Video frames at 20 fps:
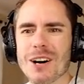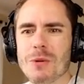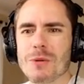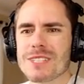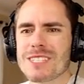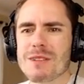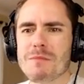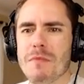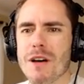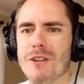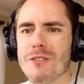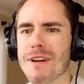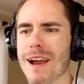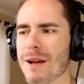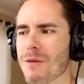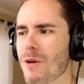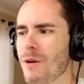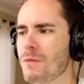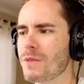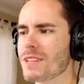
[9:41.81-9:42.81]
What's a mole
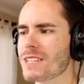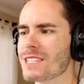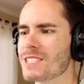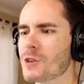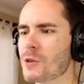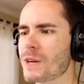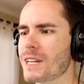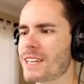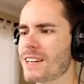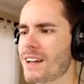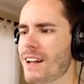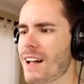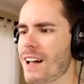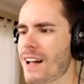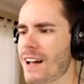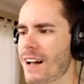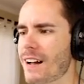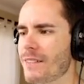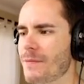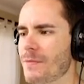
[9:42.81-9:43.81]
rat want with a toy
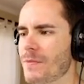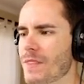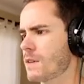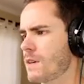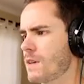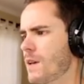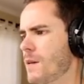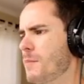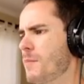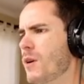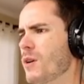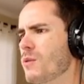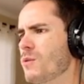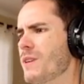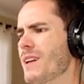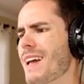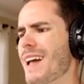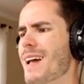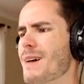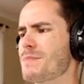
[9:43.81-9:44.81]
car? And
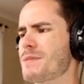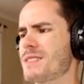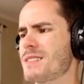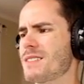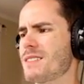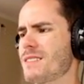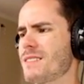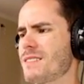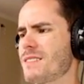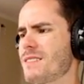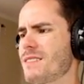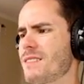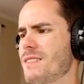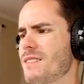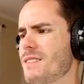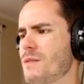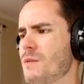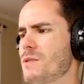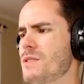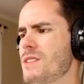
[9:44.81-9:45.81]
bottle caps.
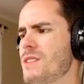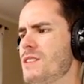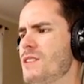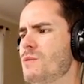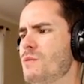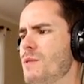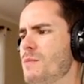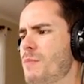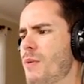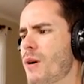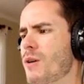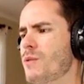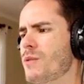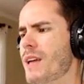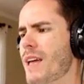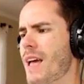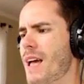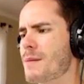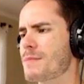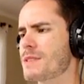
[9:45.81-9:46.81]
What's he doing with bottle
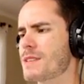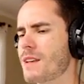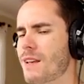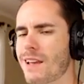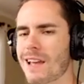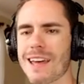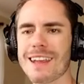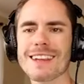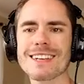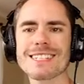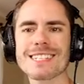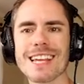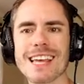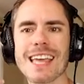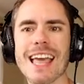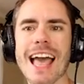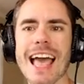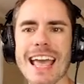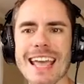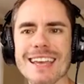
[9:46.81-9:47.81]
caps? Unless
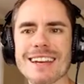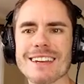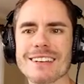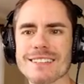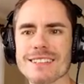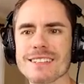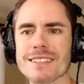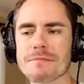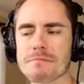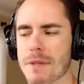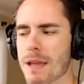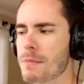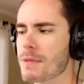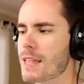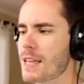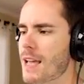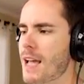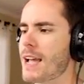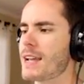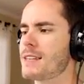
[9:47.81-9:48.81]
they ate it. Maybe
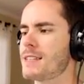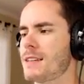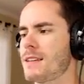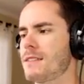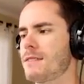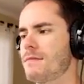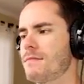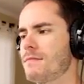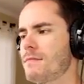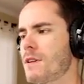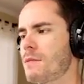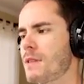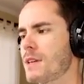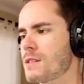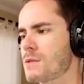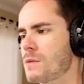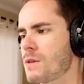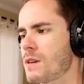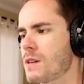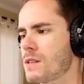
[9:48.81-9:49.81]
they ate it. Maybe
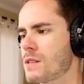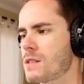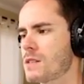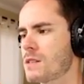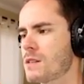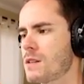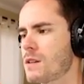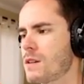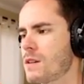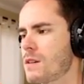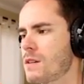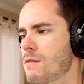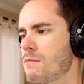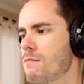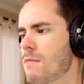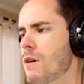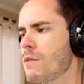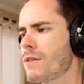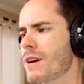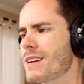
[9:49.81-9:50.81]
that's what it is.
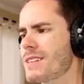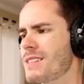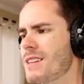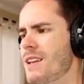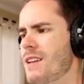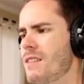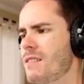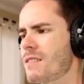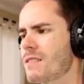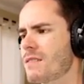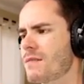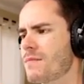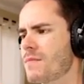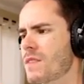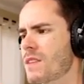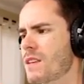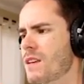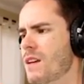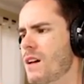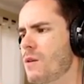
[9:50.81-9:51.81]
Mole rat teeth.
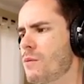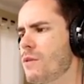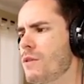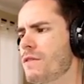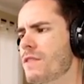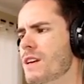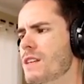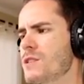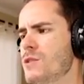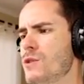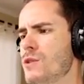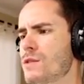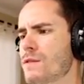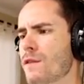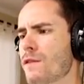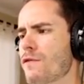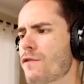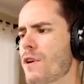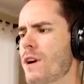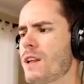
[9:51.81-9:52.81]
I wonder if that's
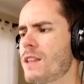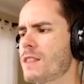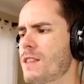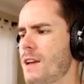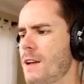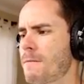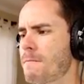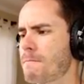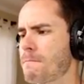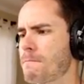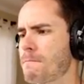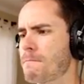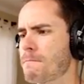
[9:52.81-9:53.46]
useful for anything.